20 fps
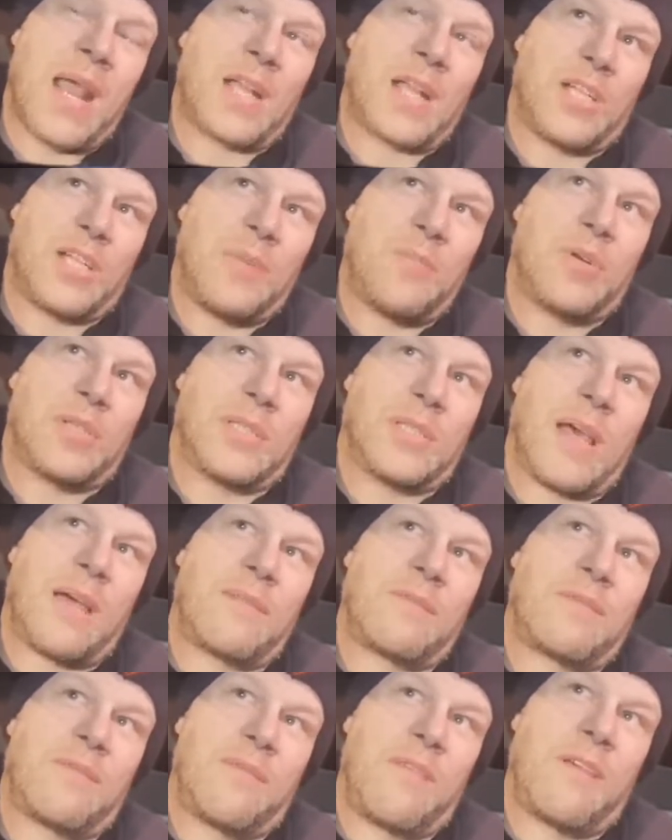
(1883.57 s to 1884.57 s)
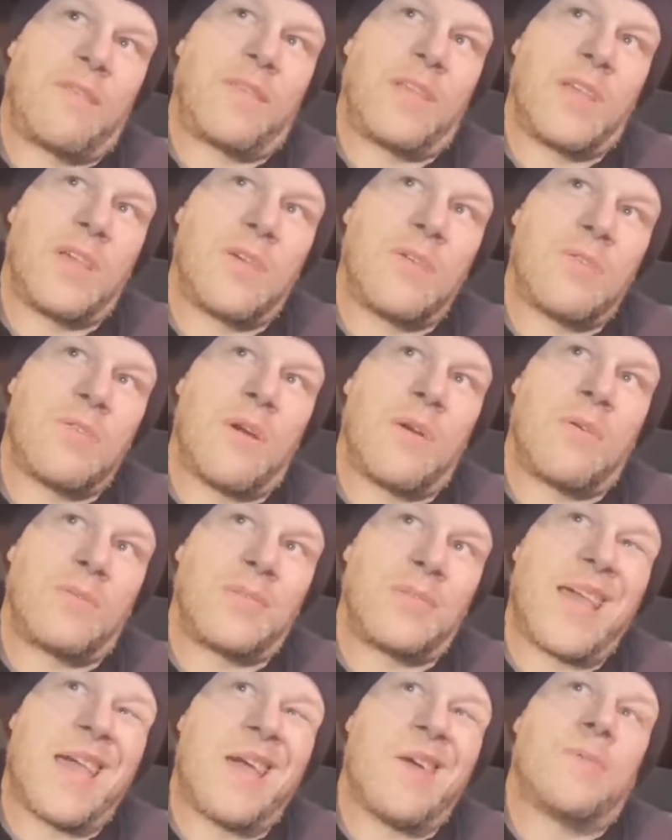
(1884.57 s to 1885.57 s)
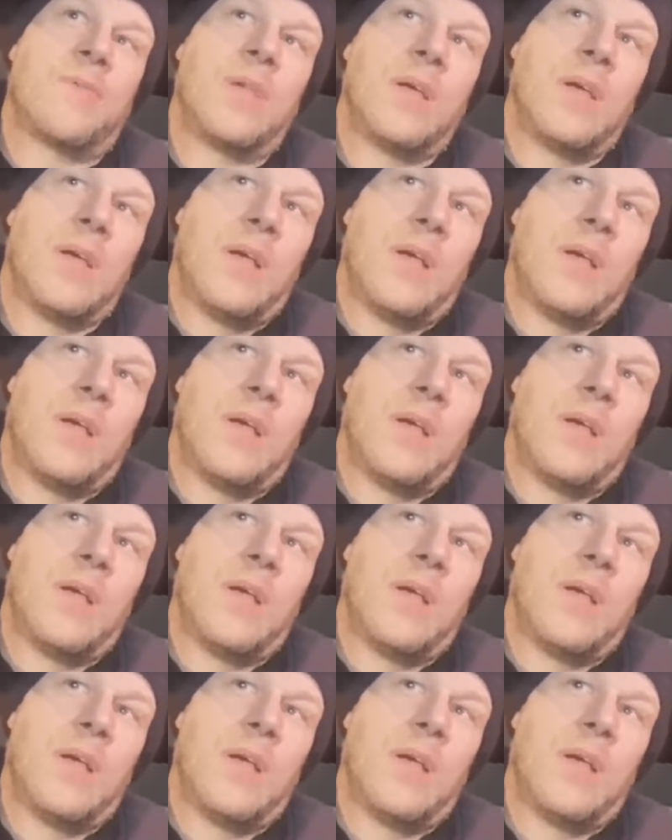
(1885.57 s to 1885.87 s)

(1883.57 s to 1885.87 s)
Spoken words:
actually put that €50 down,